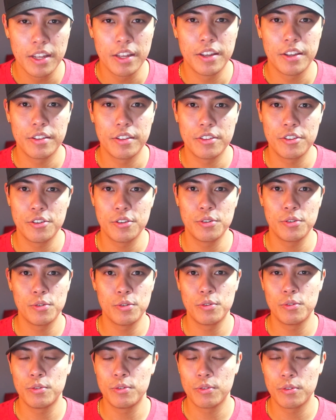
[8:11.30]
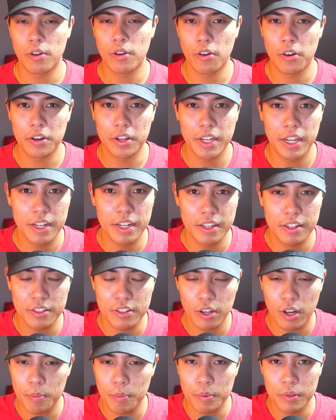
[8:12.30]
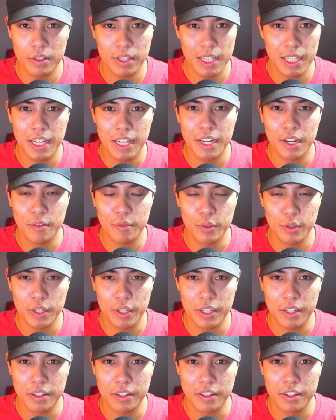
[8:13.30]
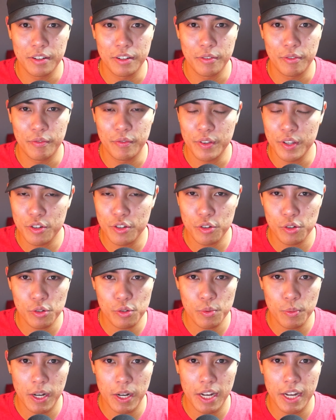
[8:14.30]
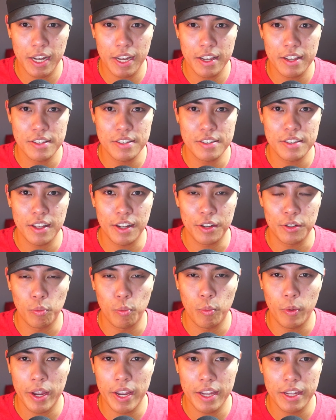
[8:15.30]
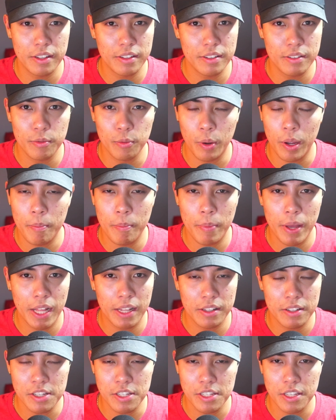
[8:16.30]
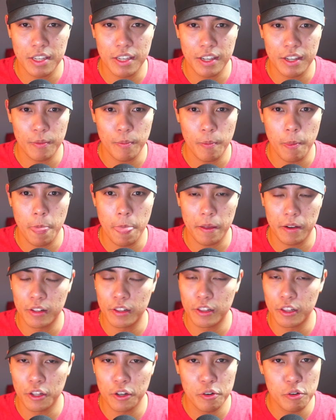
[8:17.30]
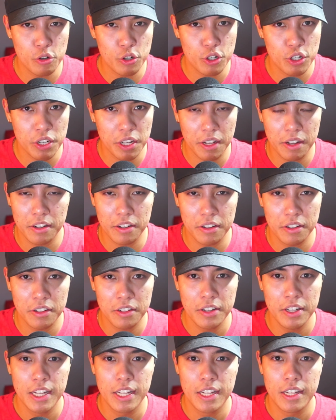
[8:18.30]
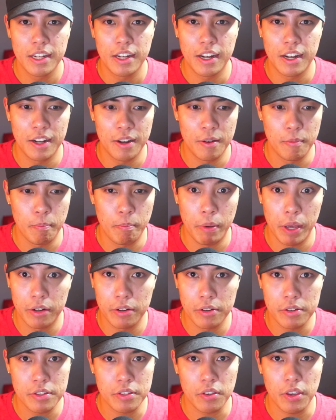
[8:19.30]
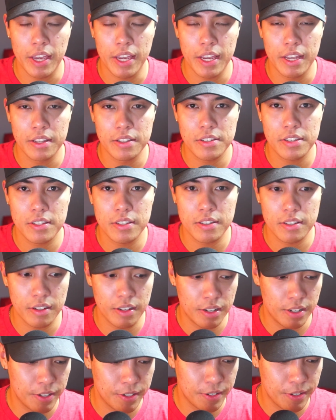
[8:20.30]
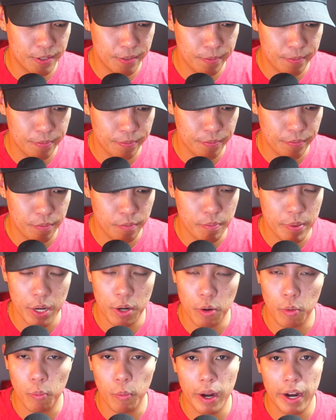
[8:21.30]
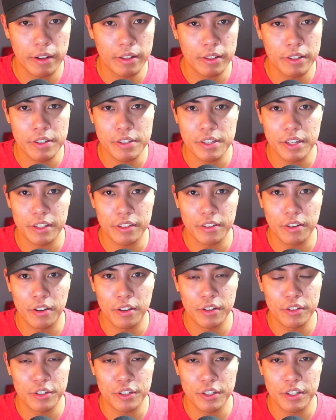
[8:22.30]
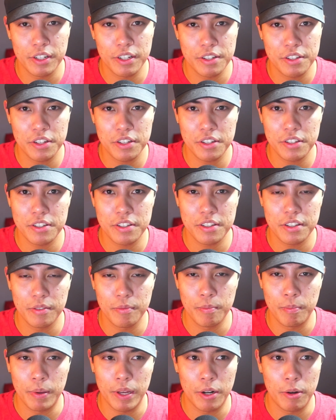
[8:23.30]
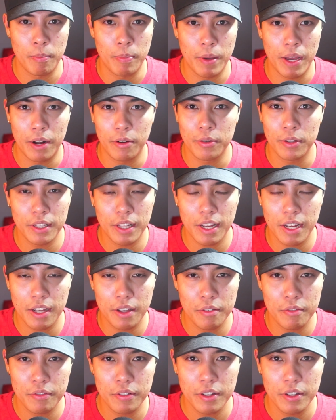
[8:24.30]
you are getting top of the line everything here, features wise, like weight balancing, closed shell, better skates, better wireless technology. It's just better battery life.